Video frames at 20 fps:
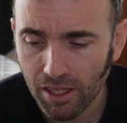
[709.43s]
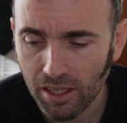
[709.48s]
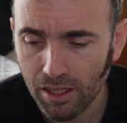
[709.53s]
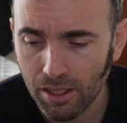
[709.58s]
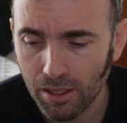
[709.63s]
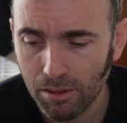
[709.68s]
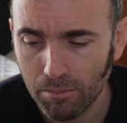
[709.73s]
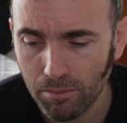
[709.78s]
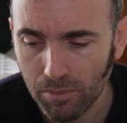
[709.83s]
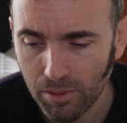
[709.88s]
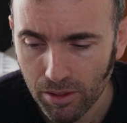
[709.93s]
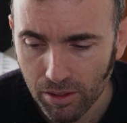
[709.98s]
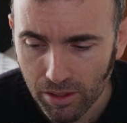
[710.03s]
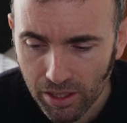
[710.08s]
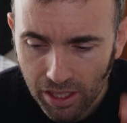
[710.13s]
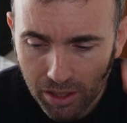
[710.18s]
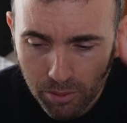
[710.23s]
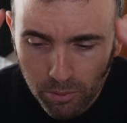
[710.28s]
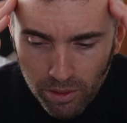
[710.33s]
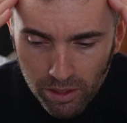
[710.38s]

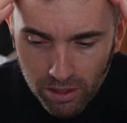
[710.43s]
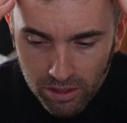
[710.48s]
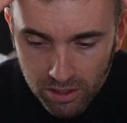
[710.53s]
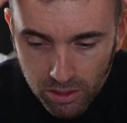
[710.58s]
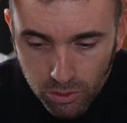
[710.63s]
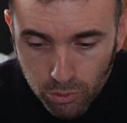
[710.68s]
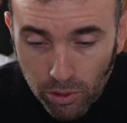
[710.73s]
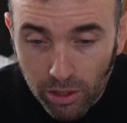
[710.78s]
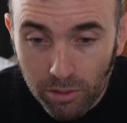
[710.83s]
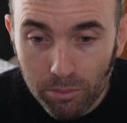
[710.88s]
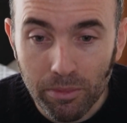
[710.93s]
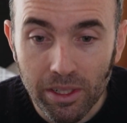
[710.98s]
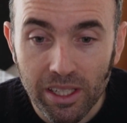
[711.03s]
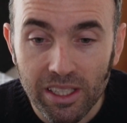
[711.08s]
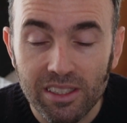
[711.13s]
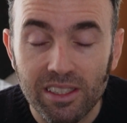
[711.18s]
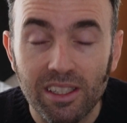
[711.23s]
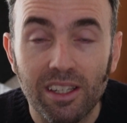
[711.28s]
Okay, we got to 12 minutes.